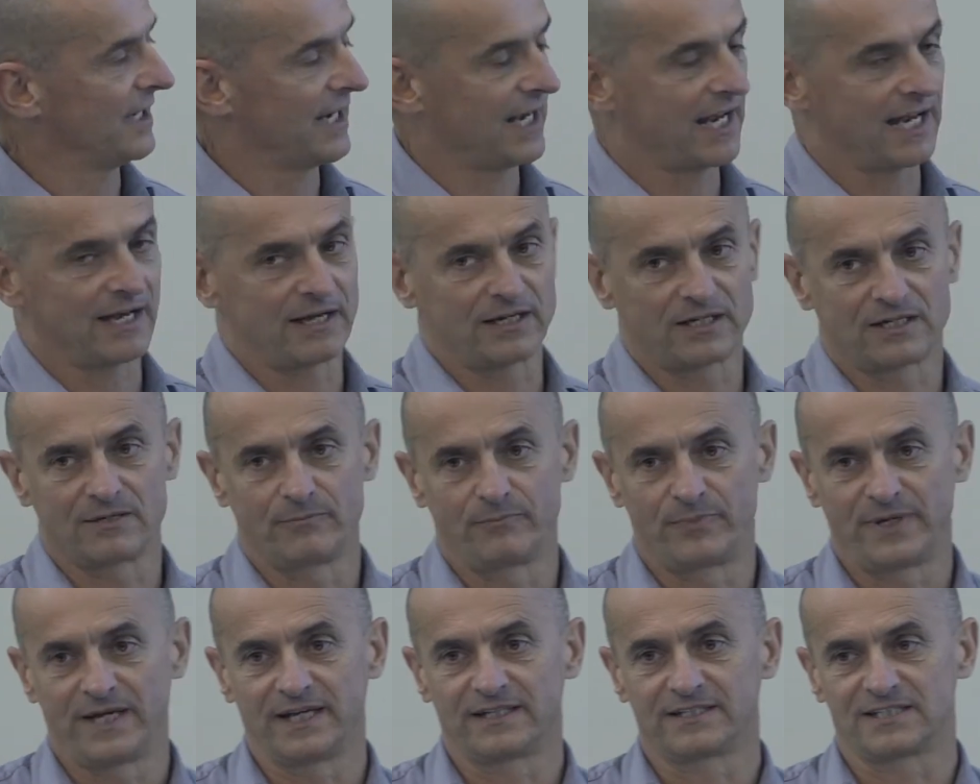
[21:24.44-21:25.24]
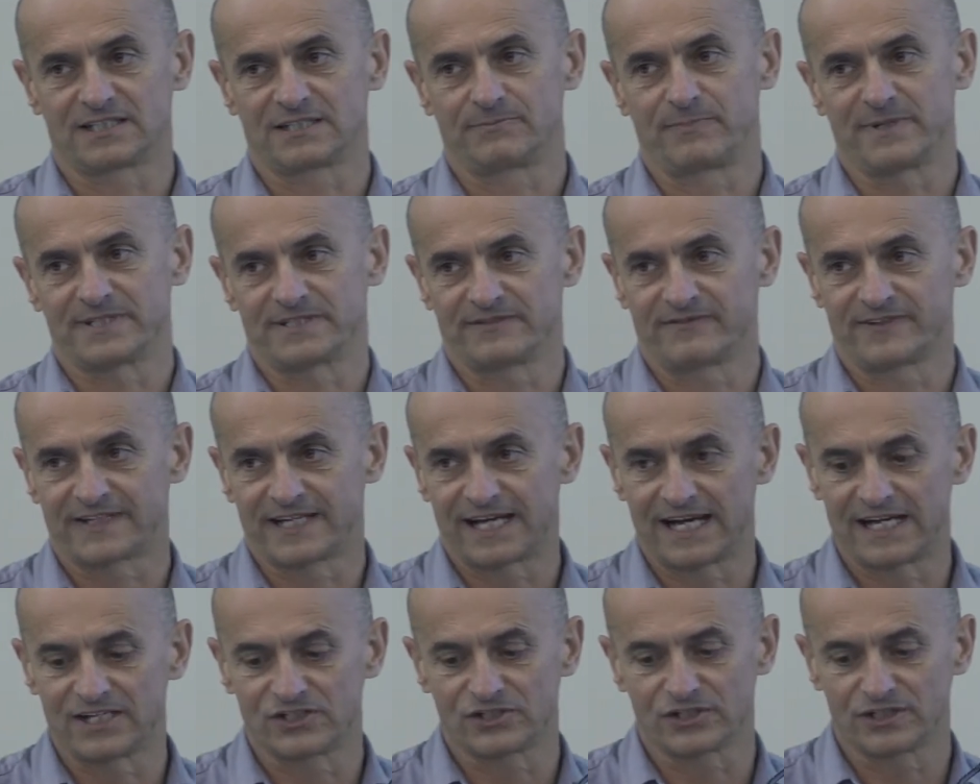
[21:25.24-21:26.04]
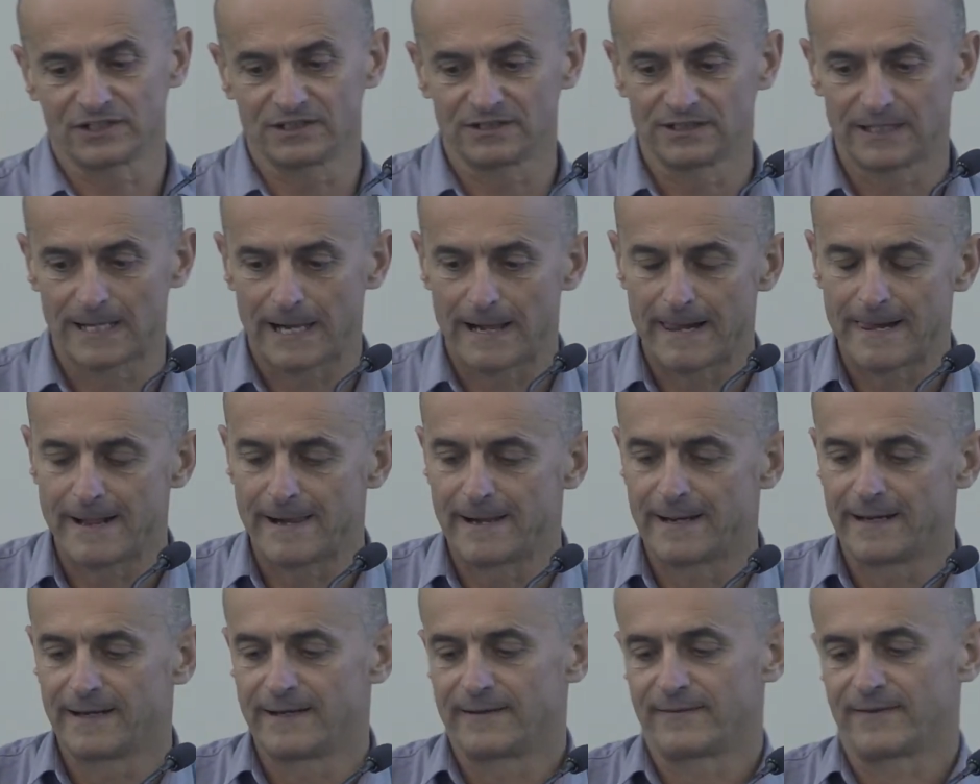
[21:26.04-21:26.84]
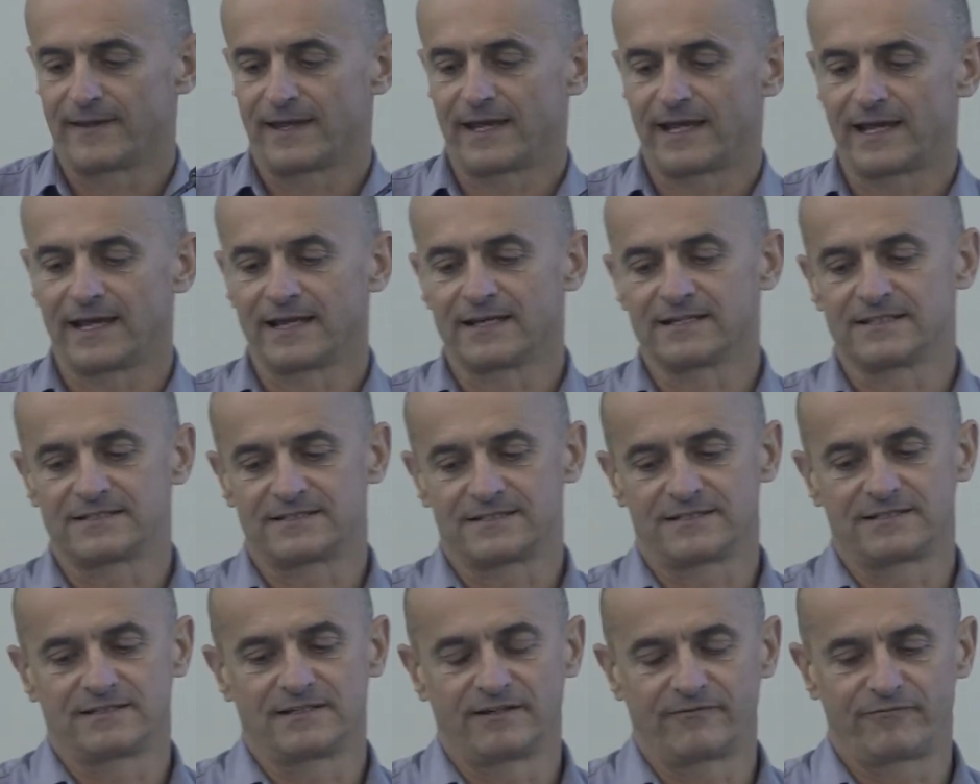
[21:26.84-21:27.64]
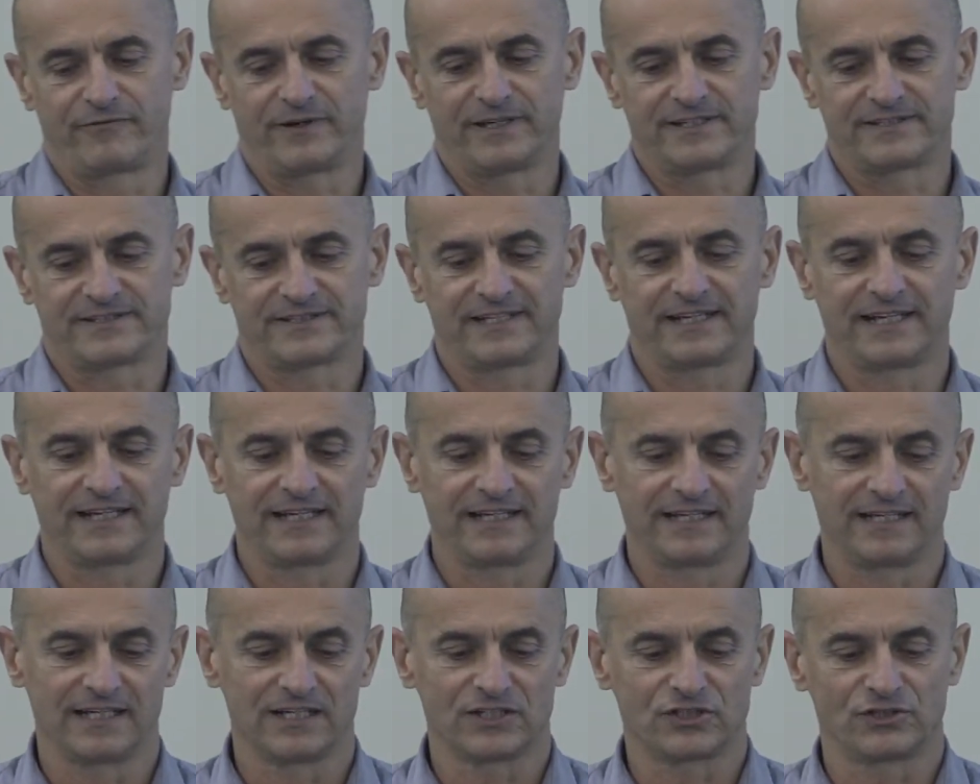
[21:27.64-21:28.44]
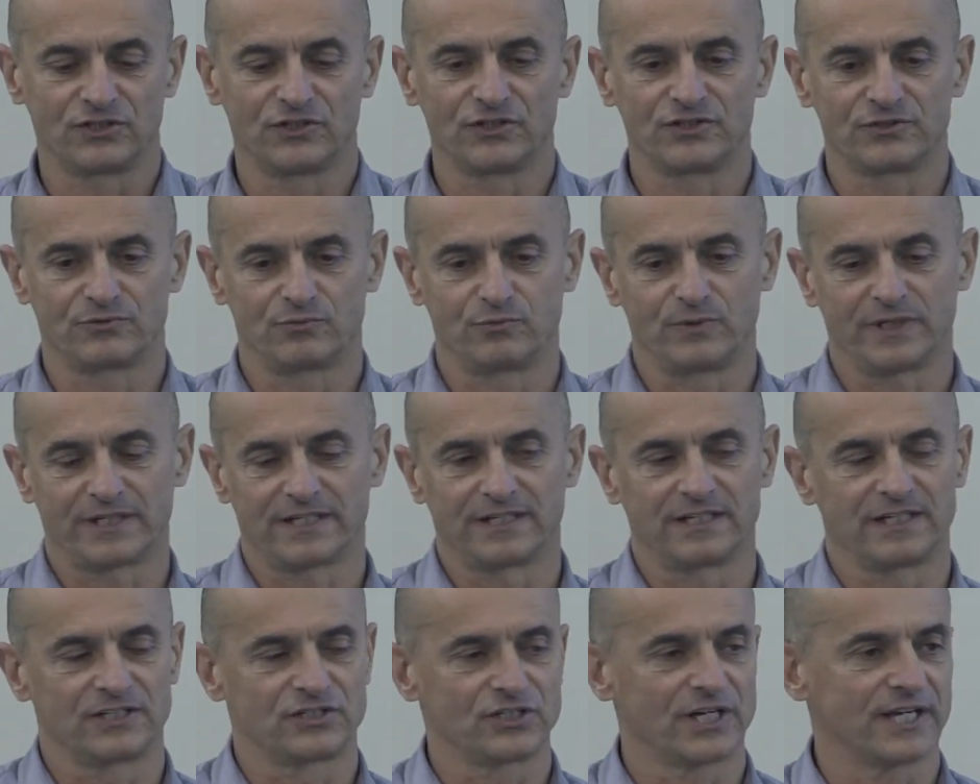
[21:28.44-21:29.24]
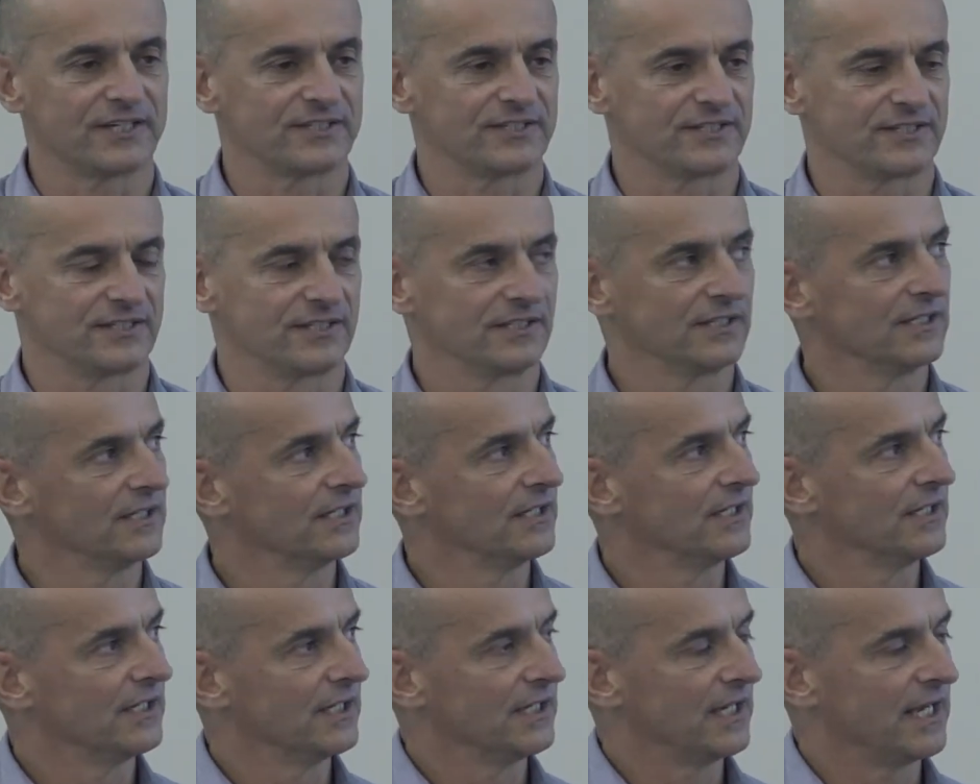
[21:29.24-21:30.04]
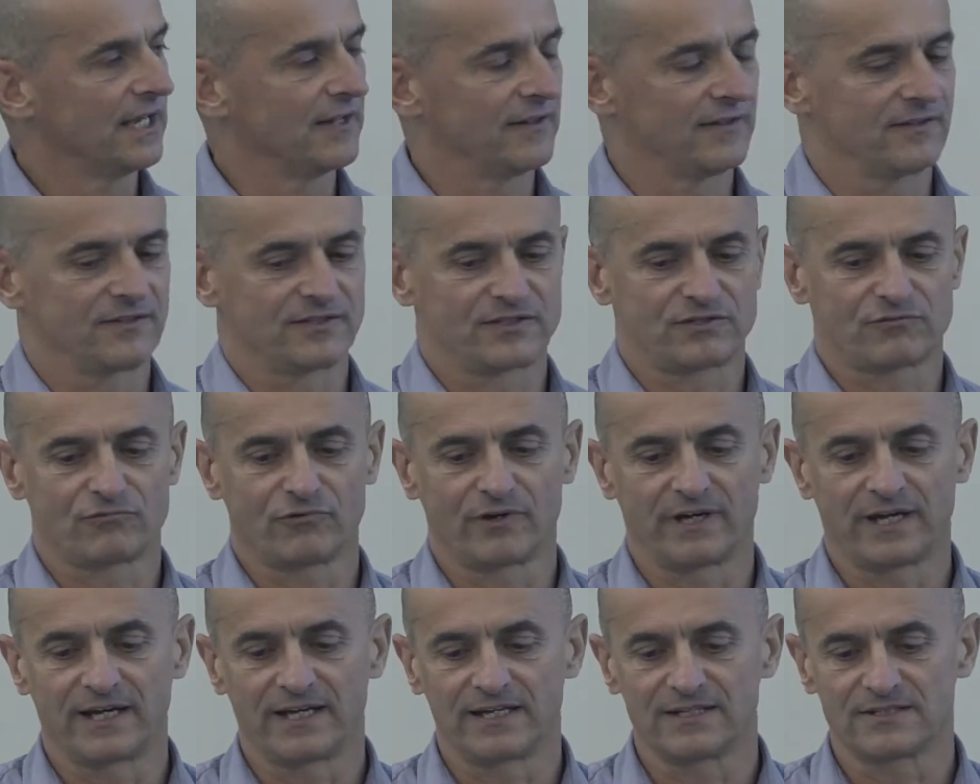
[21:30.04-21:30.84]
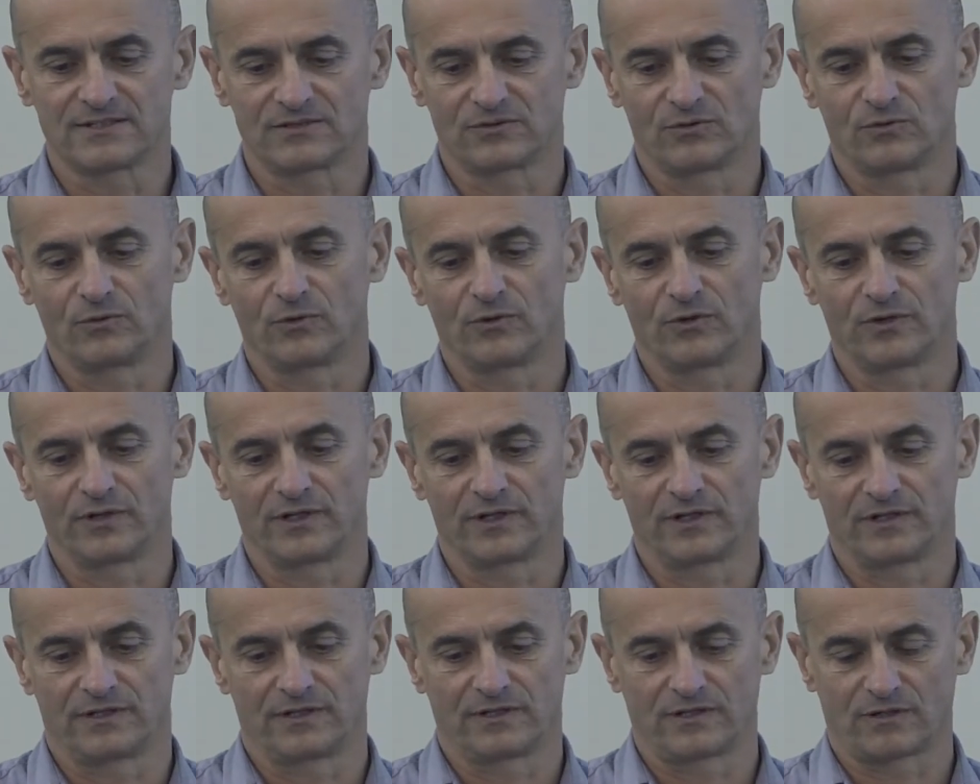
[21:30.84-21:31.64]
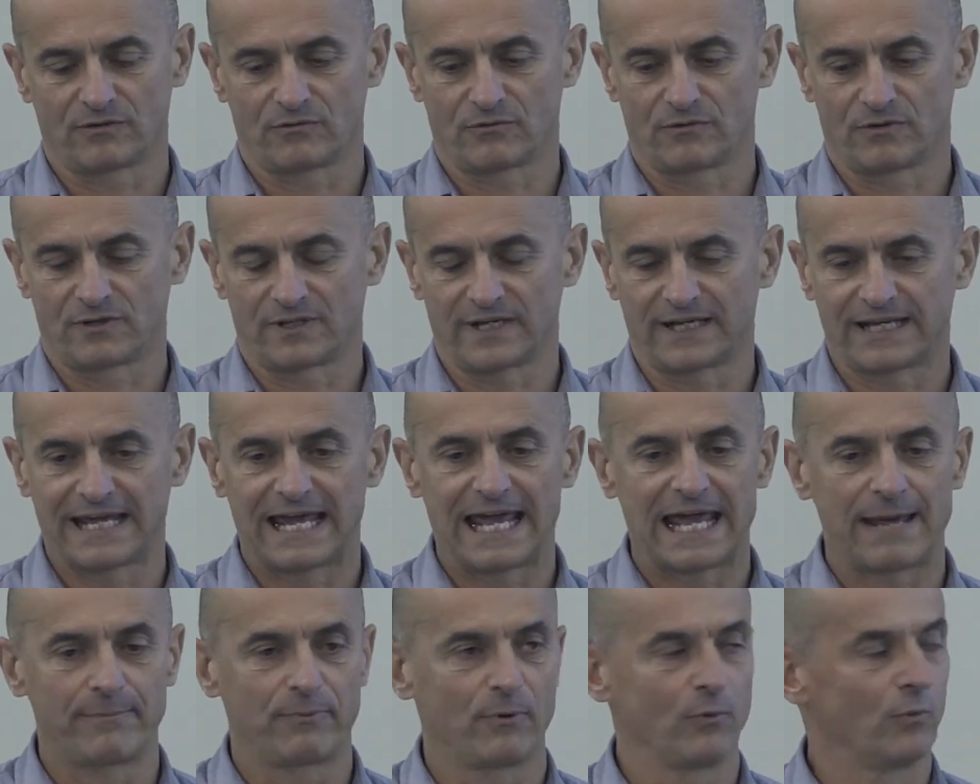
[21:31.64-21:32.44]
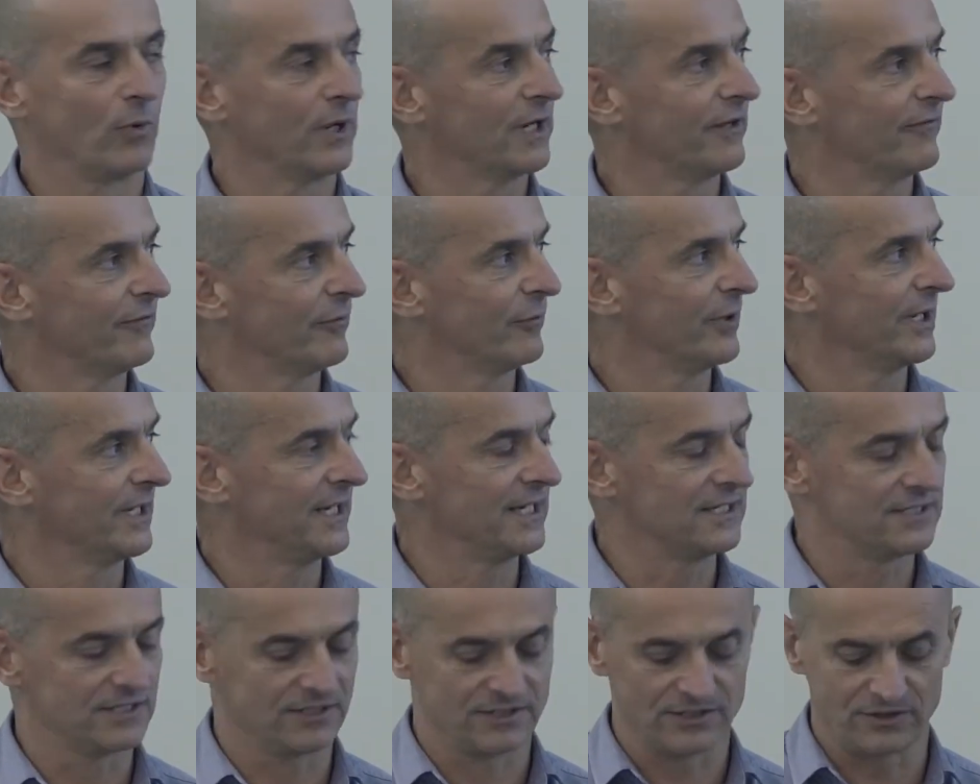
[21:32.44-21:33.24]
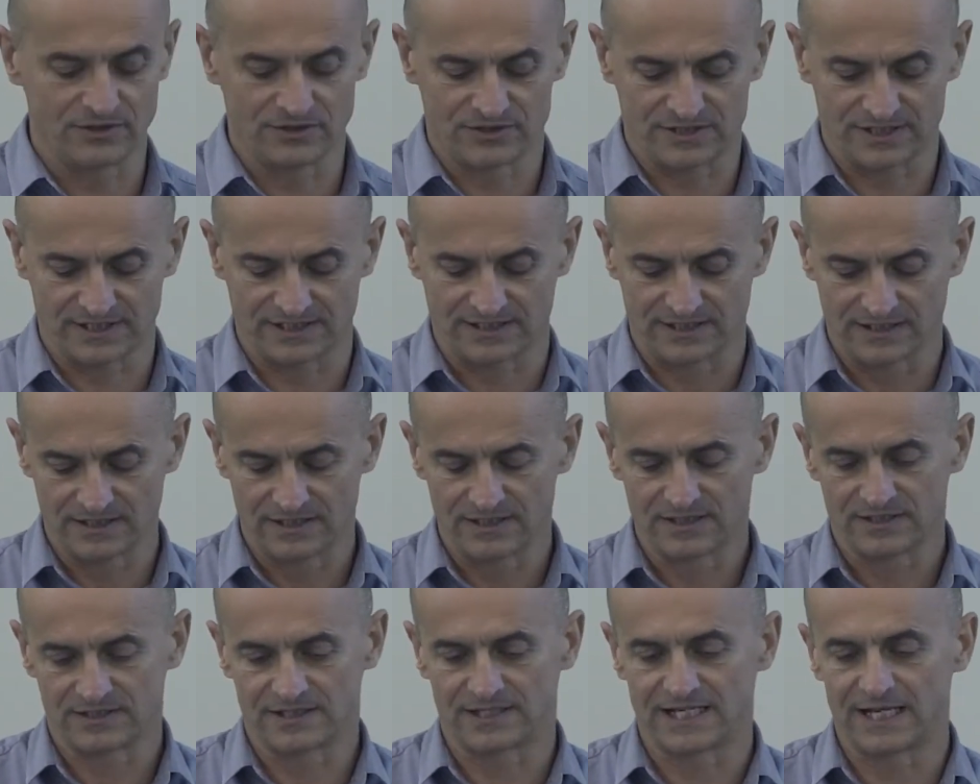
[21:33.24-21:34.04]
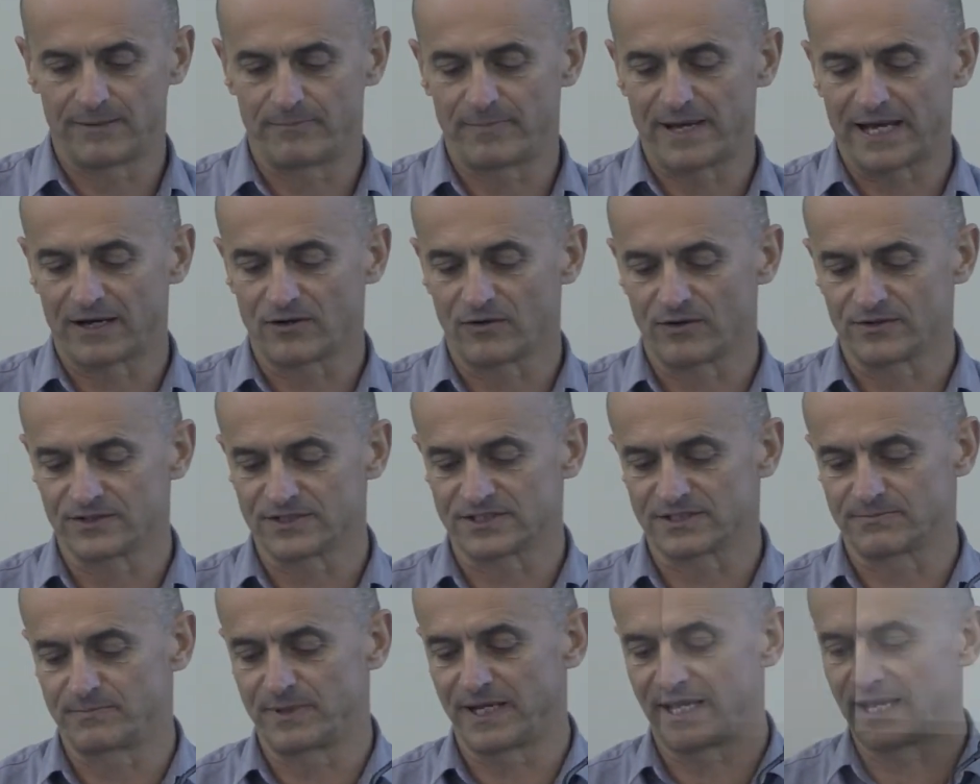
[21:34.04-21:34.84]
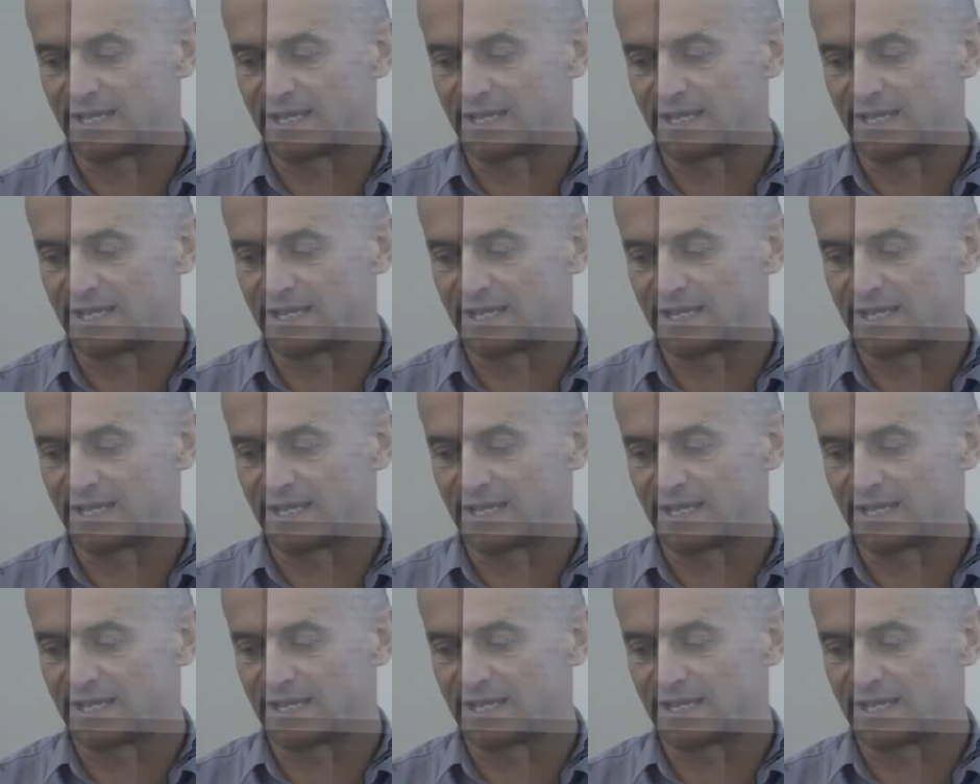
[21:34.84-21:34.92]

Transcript: and compared to specification, and if we see any issues we can adjust either the screens or the gap or whatever we need to do to get back on spec.